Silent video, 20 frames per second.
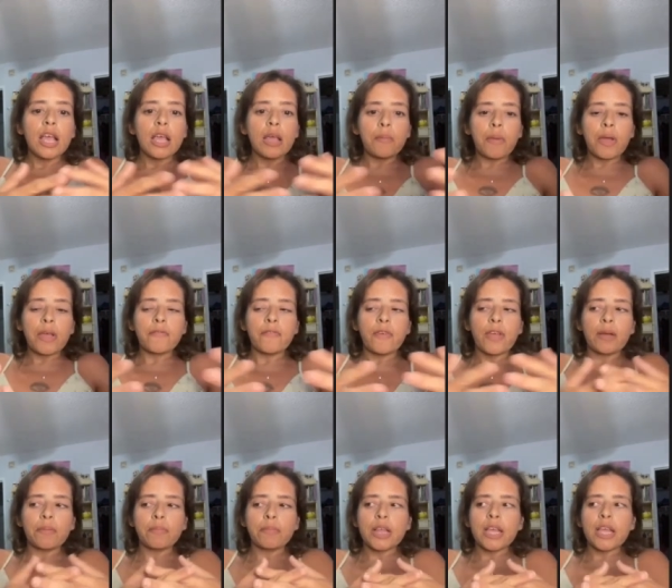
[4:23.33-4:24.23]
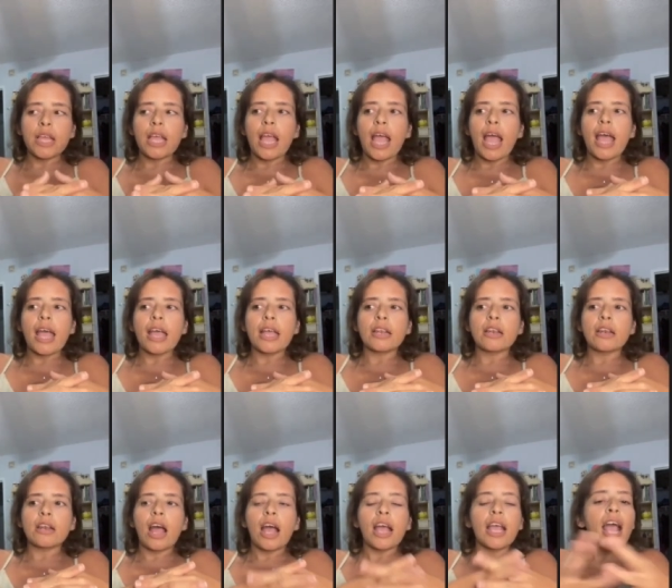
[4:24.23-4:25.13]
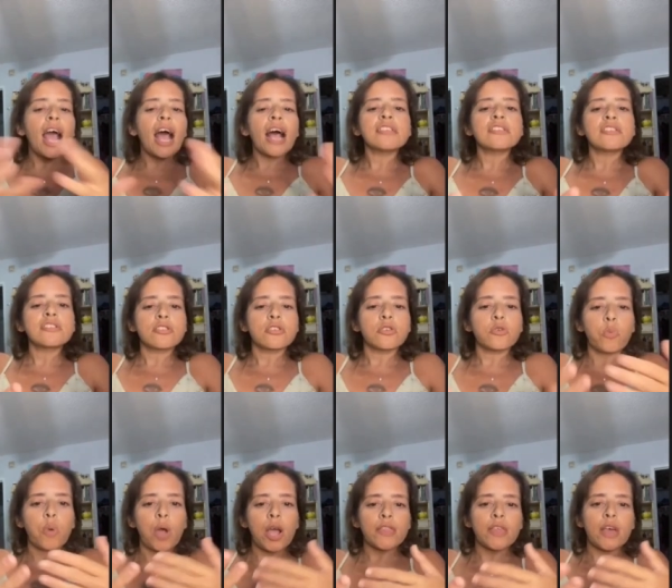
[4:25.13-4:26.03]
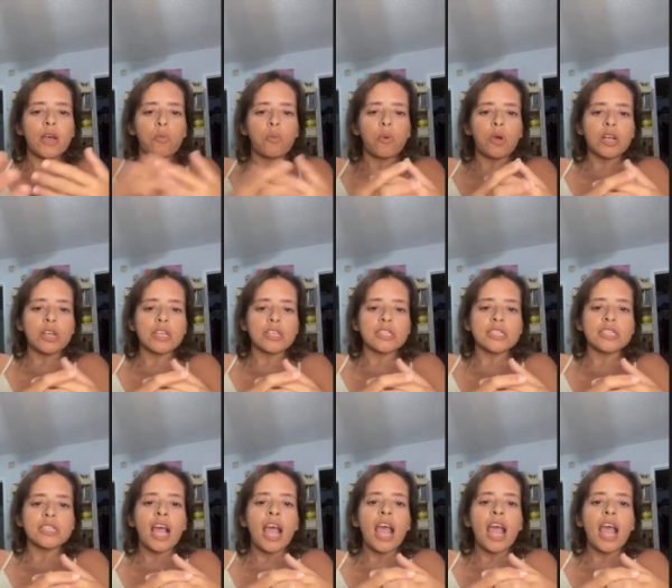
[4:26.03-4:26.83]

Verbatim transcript: in my family. And I asked her why that was.